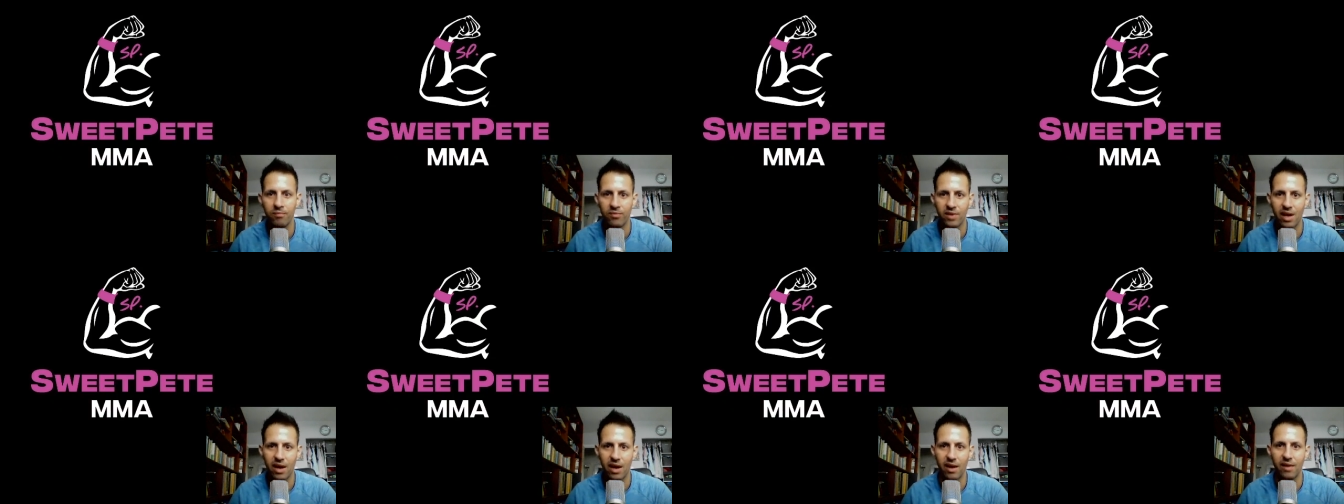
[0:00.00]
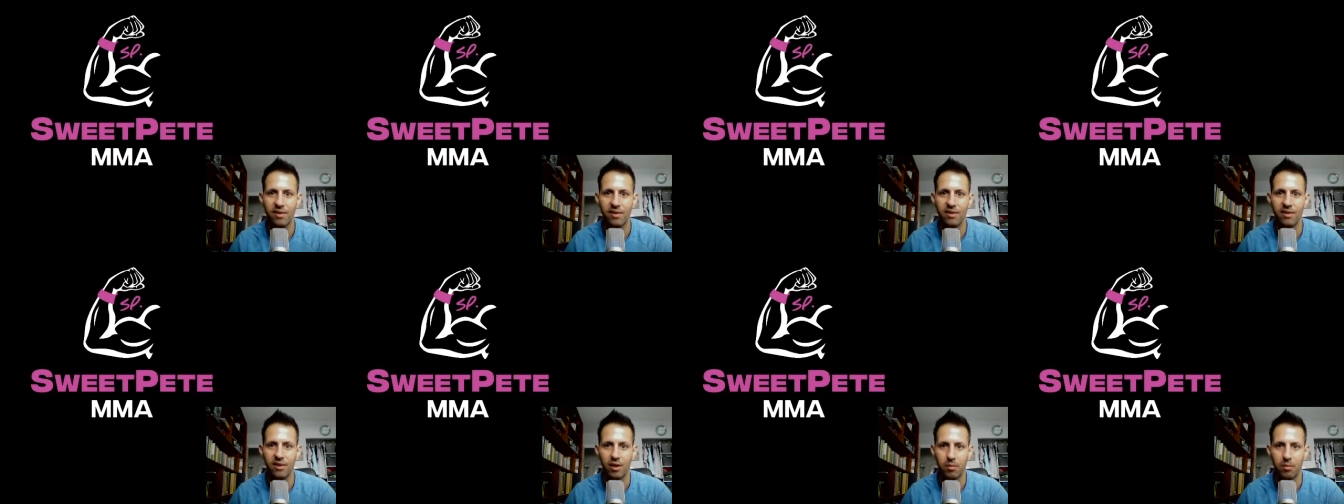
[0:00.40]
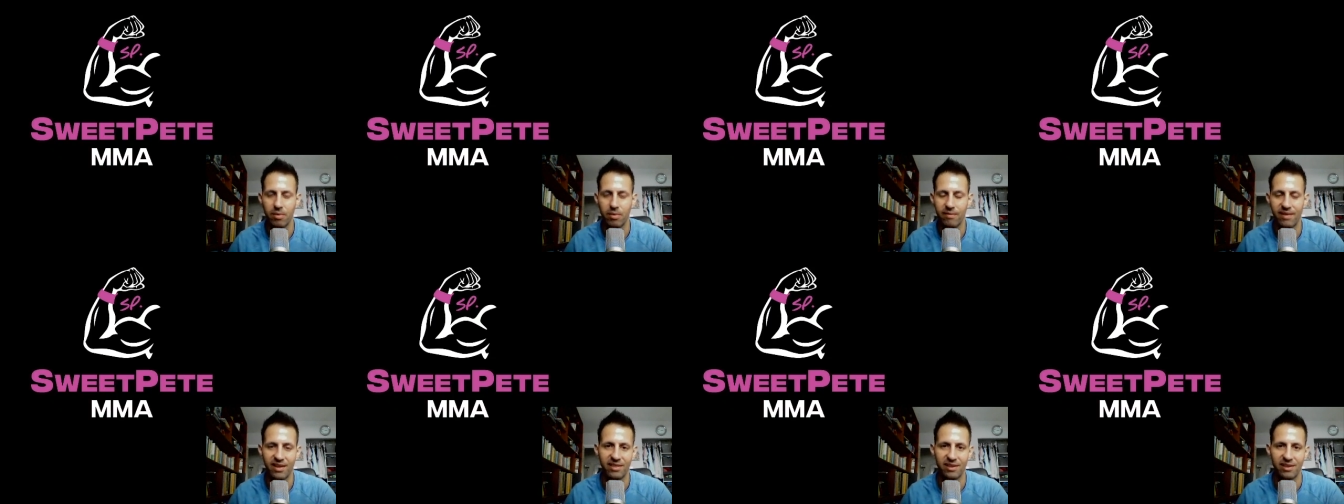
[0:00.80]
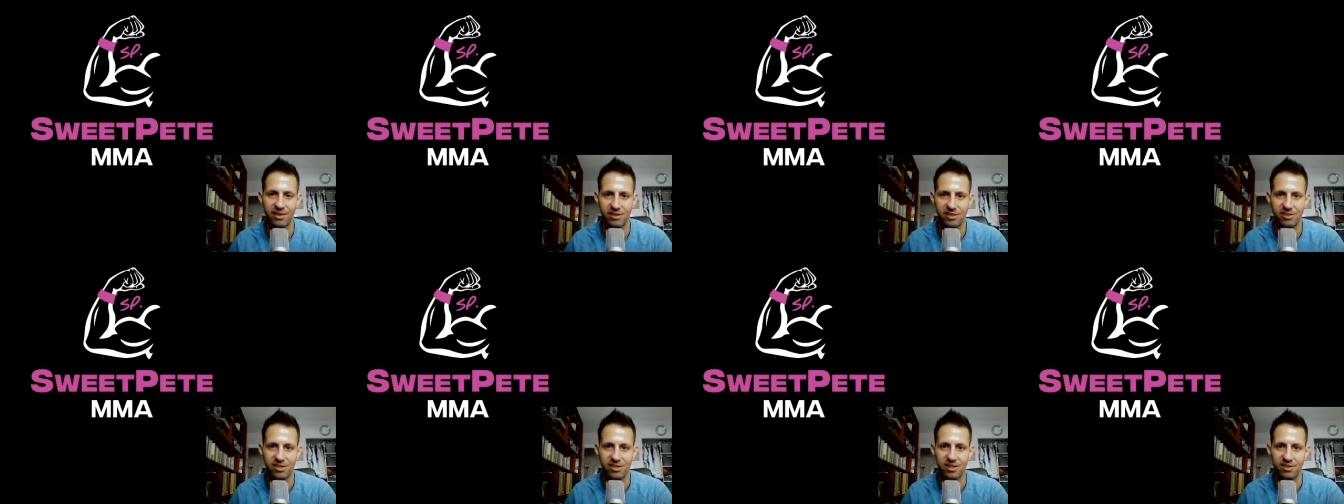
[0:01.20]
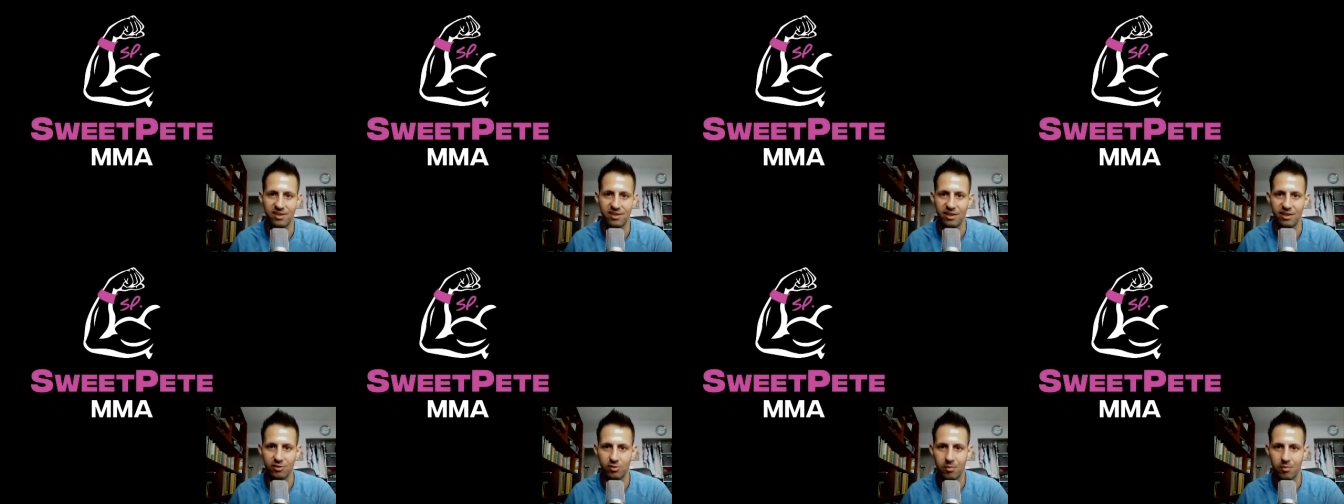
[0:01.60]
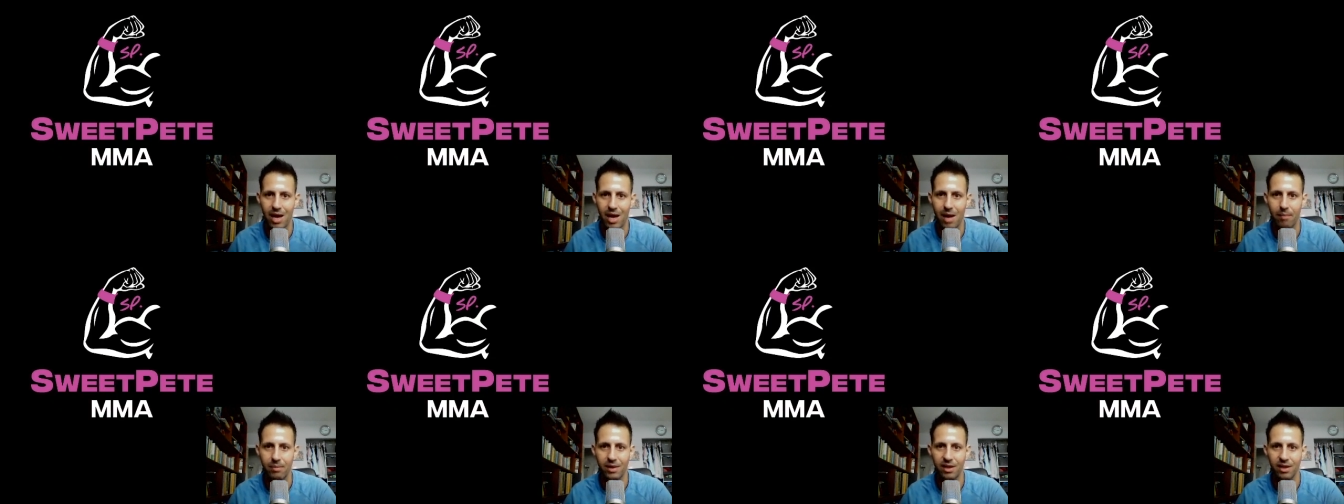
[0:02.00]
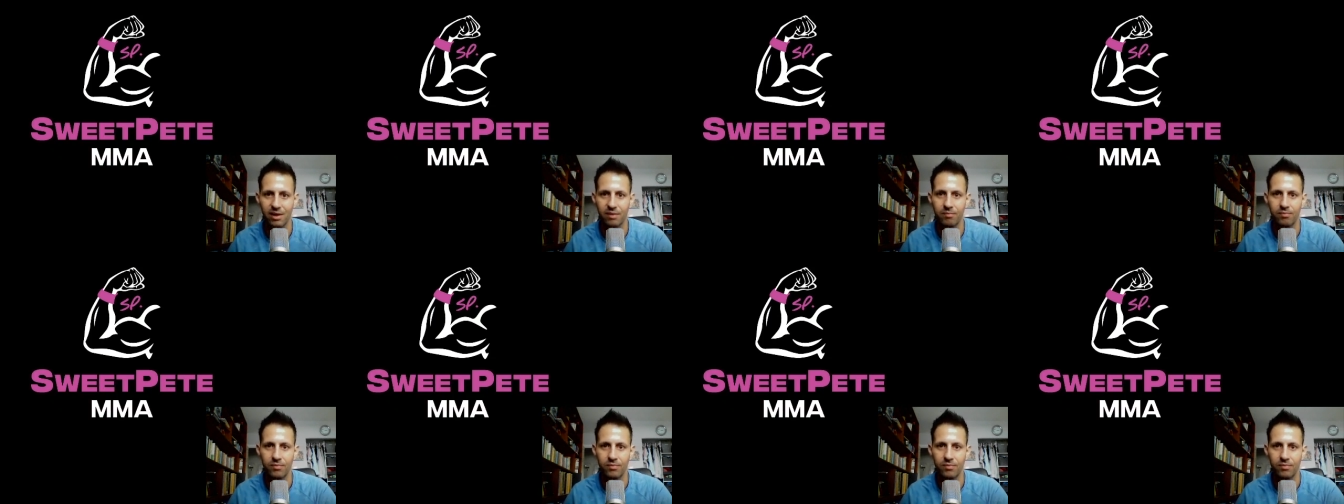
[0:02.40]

And they'll prevent these things from happening.